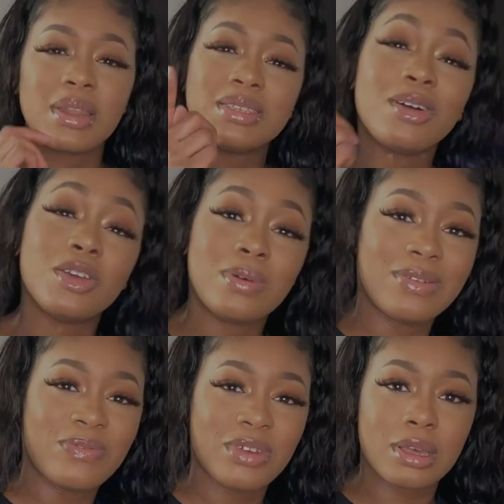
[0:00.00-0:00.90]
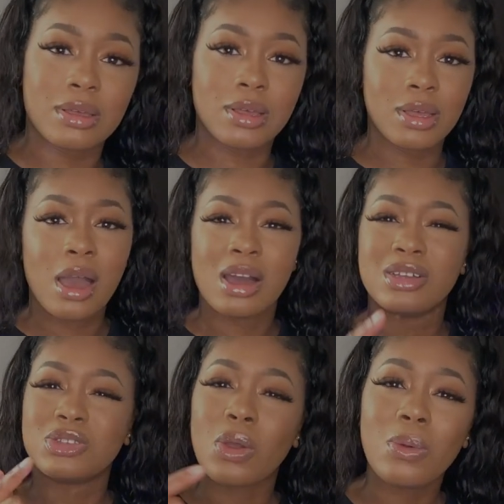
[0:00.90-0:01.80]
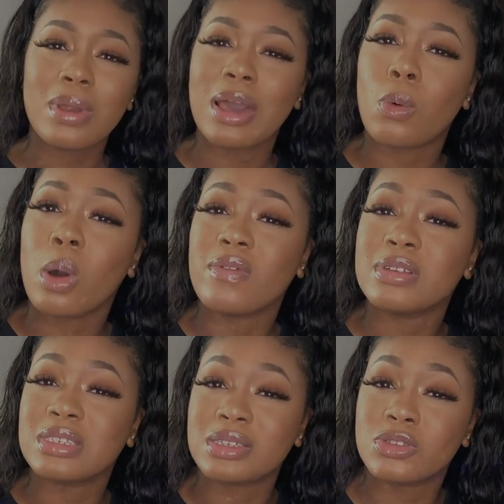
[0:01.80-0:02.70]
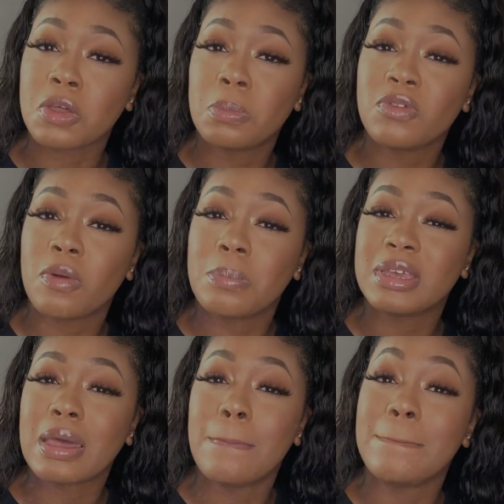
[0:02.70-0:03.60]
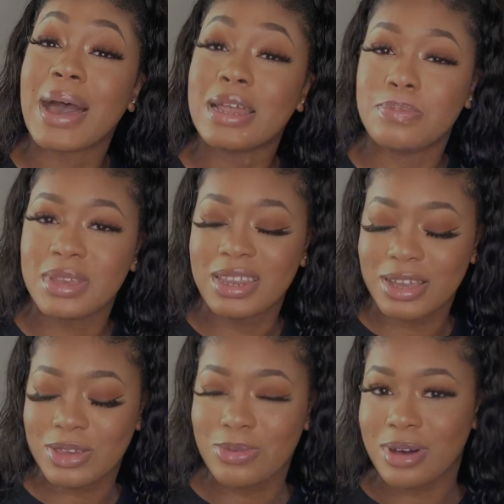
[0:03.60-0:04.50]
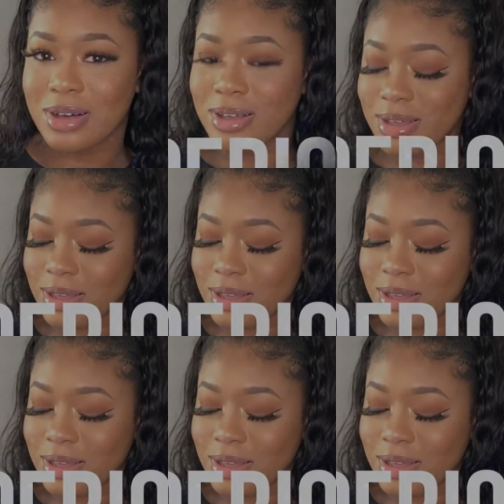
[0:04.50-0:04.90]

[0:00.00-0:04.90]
gonna tell you one thing. Don't let quarantine stop you from being a bad bee that you are.